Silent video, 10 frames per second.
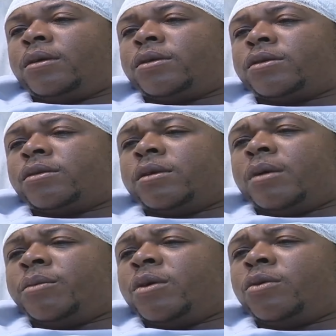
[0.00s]
So
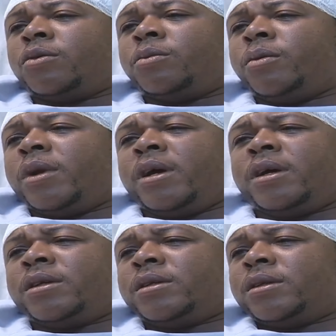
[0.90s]
let me hope
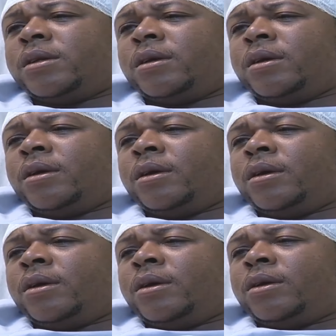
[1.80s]
bless.
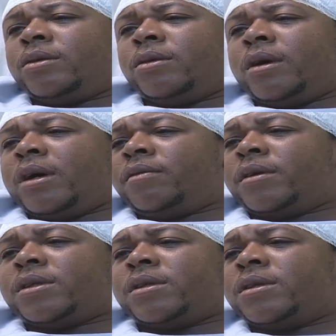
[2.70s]
To have
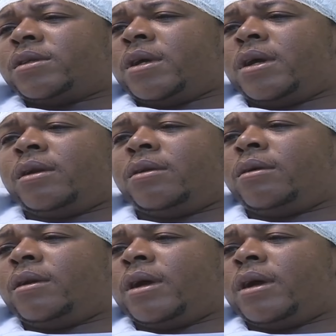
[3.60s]
a sister-in-law